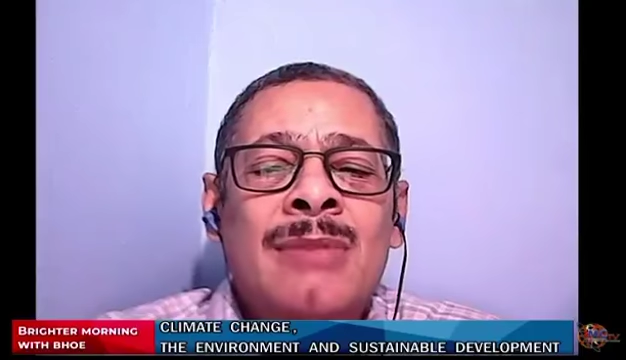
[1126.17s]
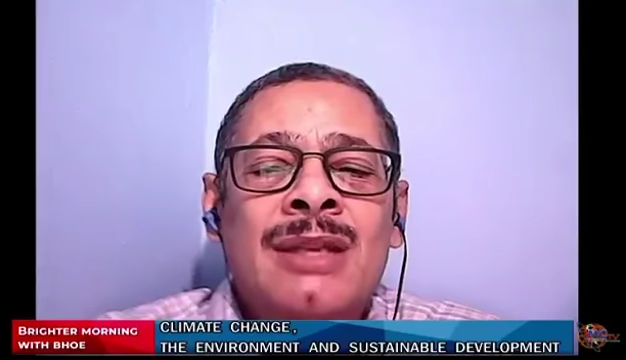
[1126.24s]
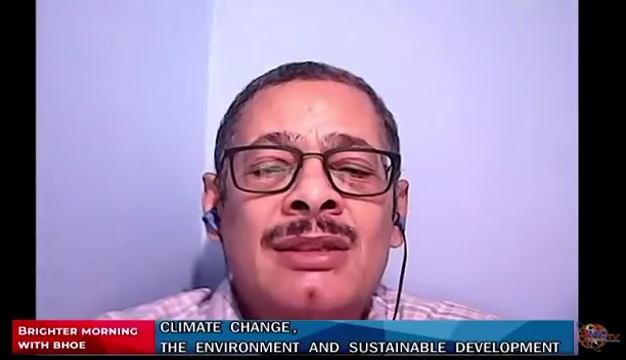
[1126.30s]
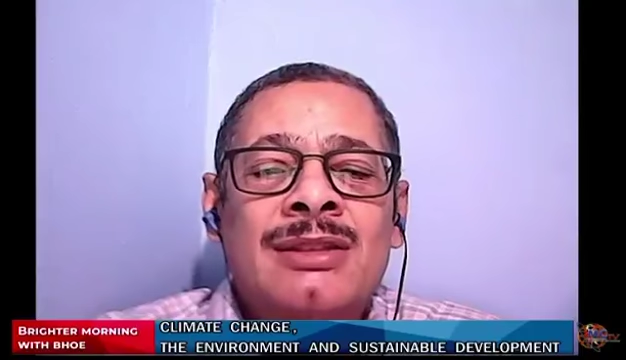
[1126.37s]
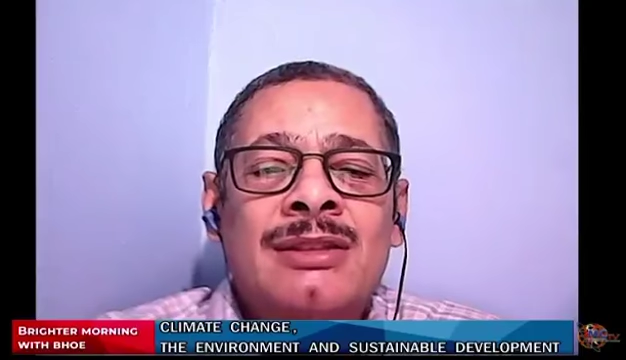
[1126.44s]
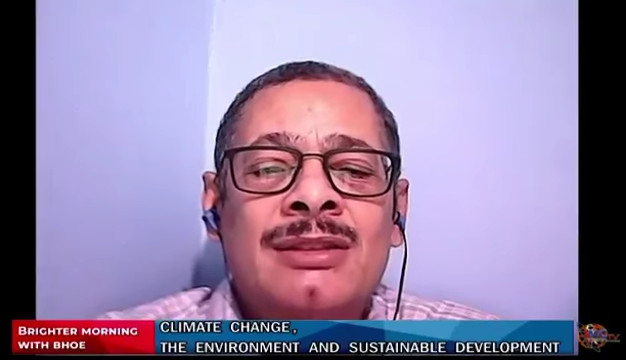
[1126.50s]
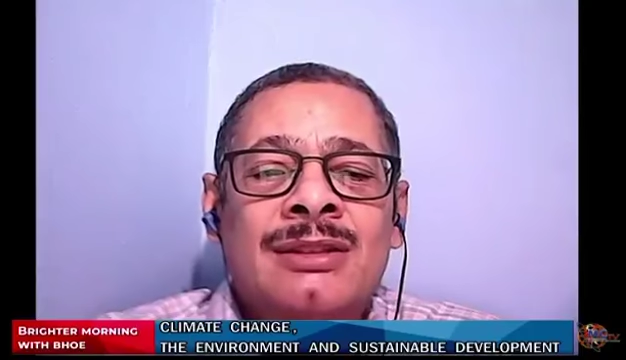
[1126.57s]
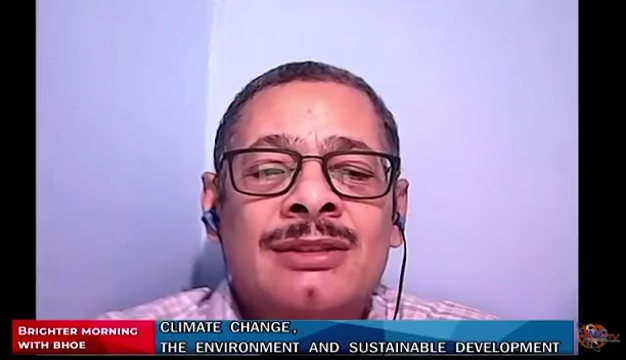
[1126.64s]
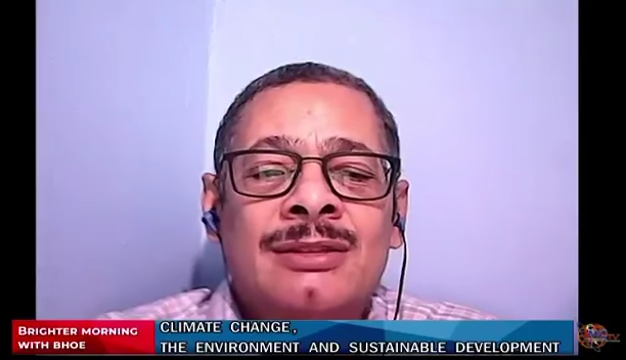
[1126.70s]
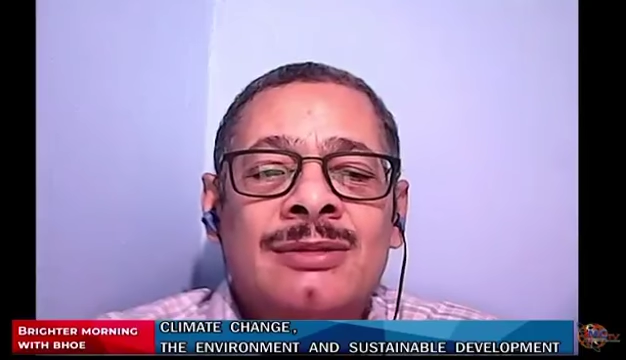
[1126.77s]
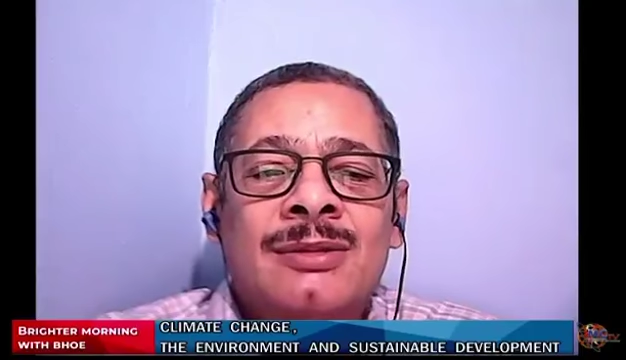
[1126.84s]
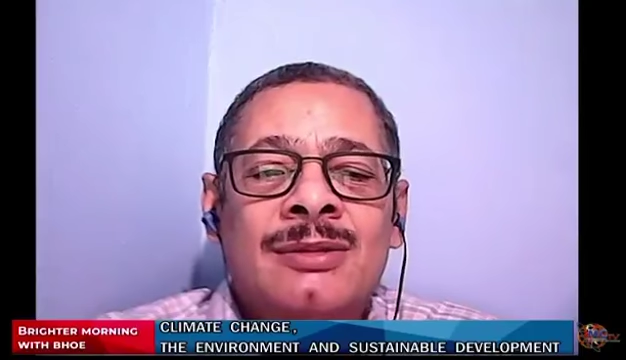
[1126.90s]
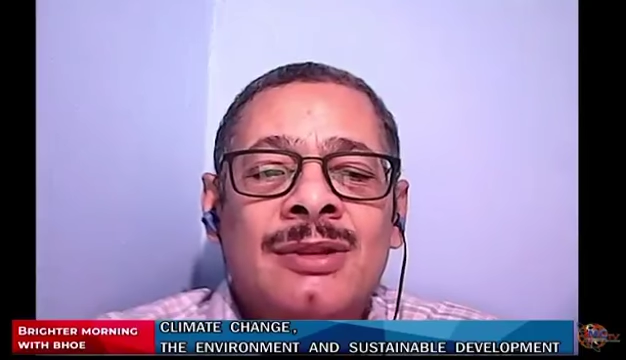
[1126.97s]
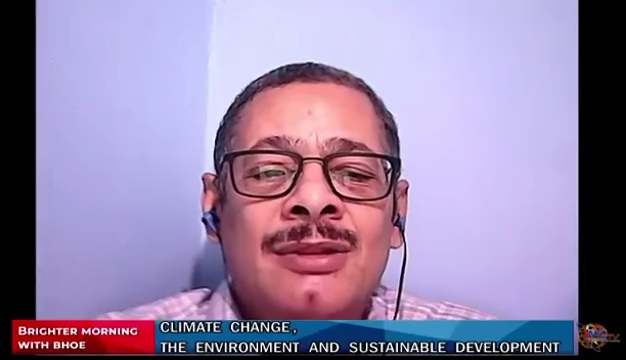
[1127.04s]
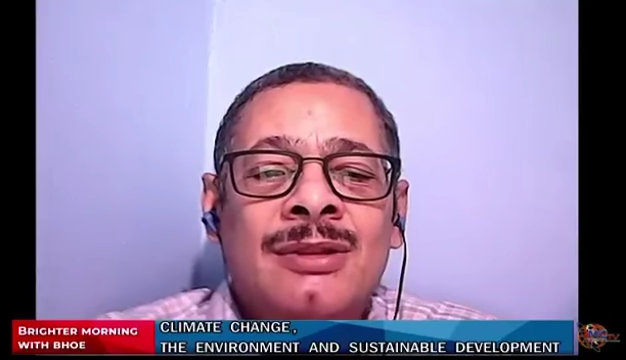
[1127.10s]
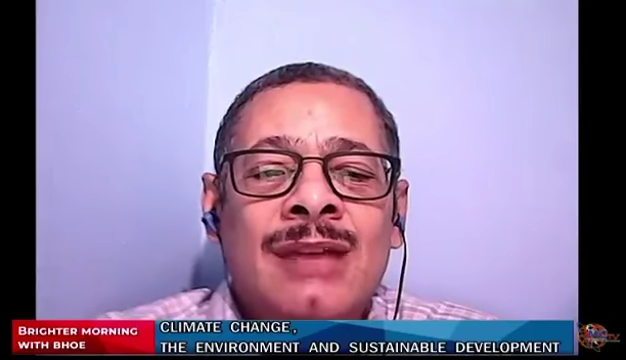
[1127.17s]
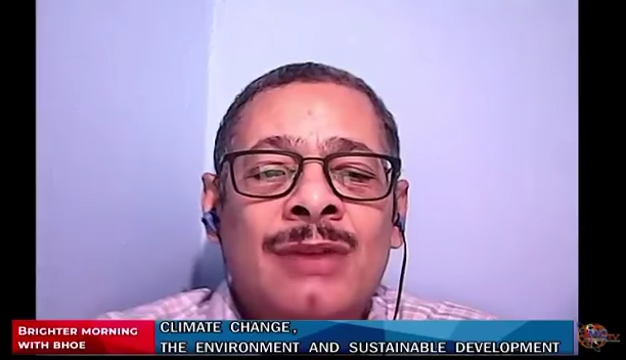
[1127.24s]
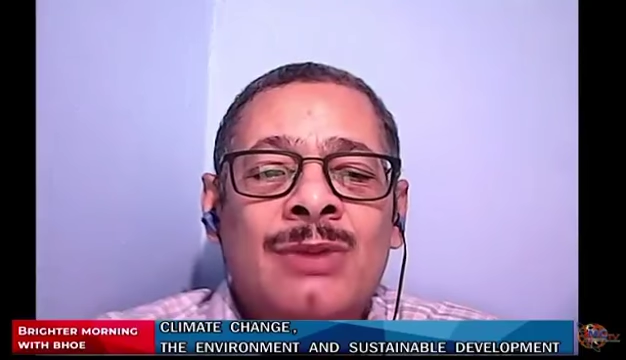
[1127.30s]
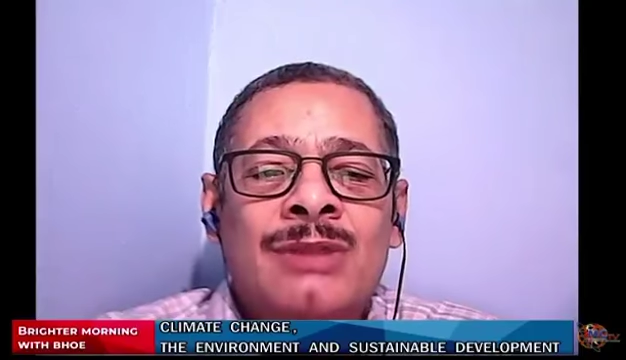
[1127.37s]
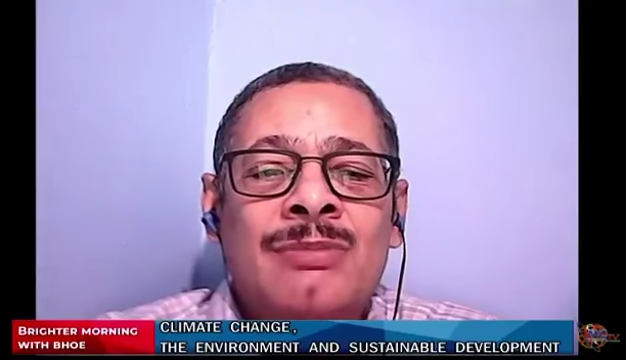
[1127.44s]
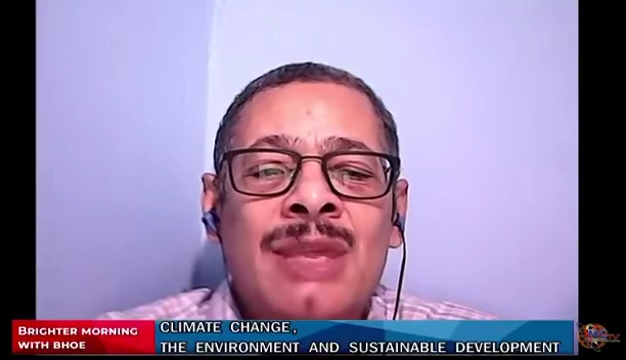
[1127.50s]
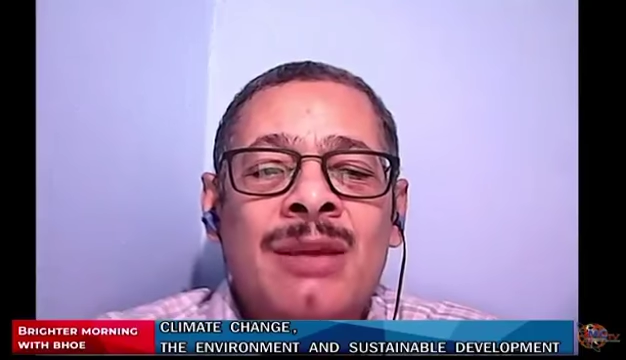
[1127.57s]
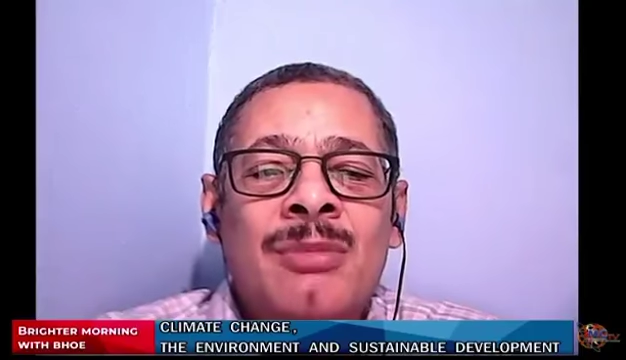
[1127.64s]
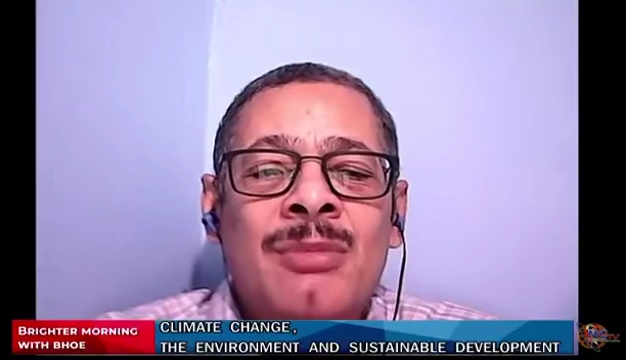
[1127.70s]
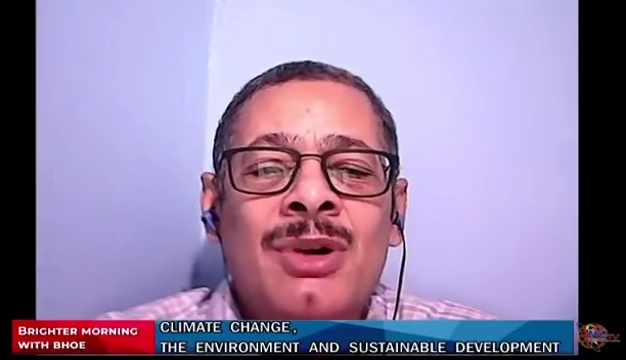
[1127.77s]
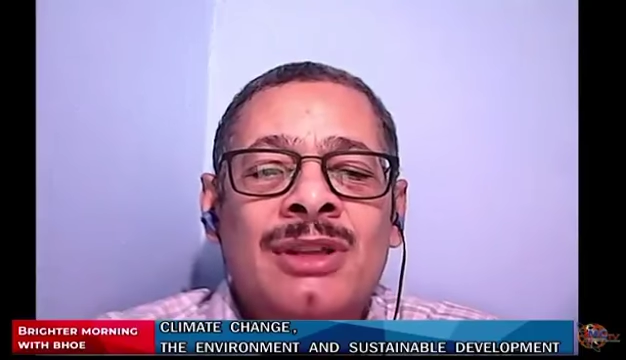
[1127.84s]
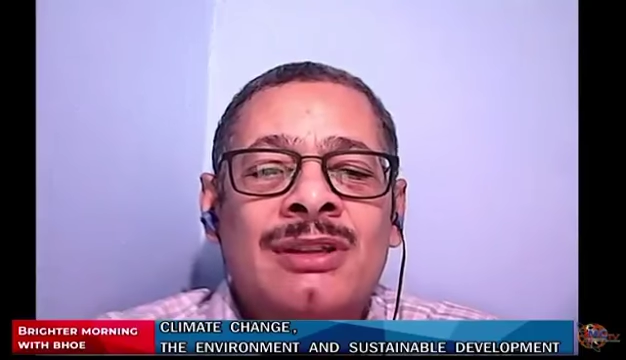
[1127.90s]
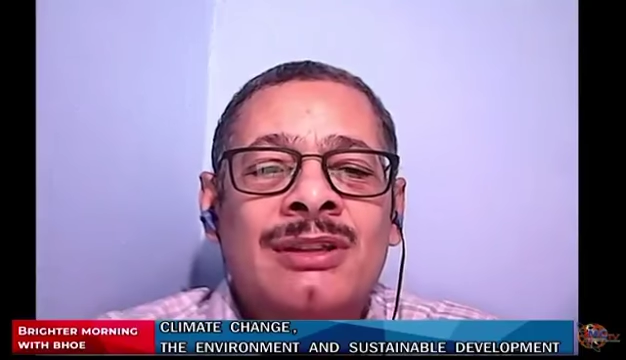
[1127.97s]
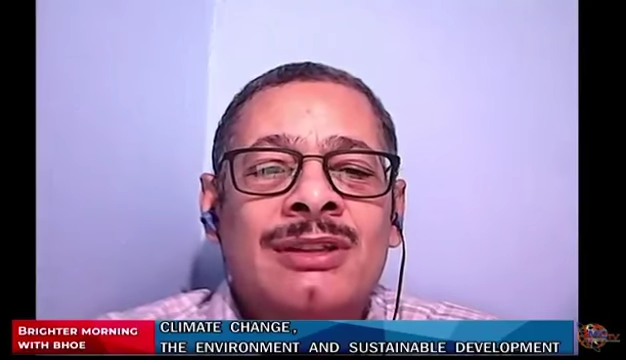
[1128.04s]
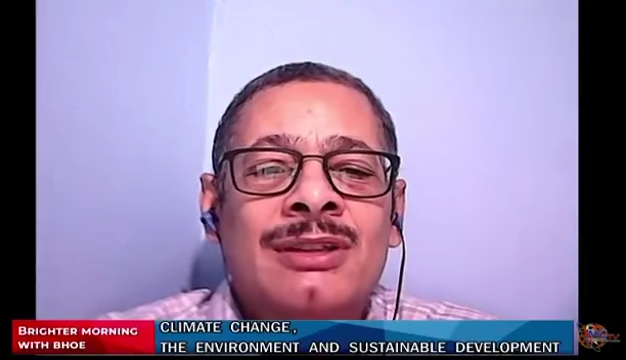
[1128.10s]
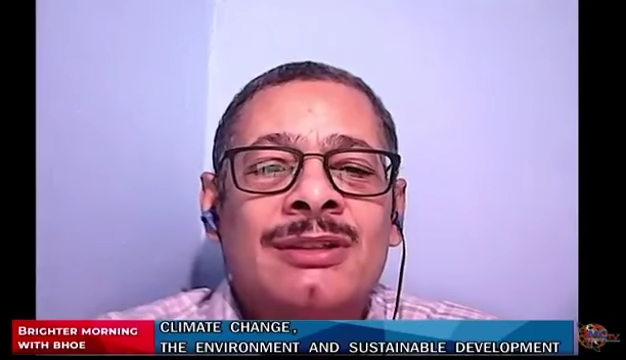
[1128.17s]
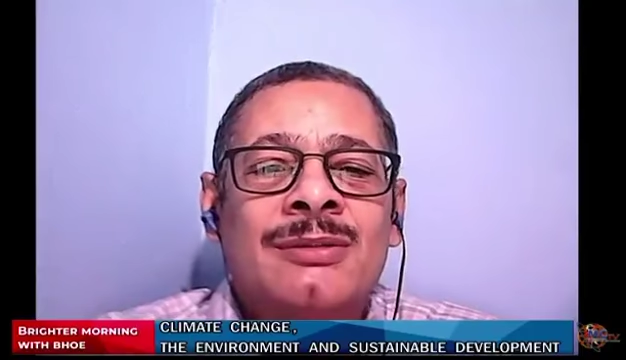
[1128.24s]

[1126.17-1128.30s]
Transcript: minister. That was Mia Motley.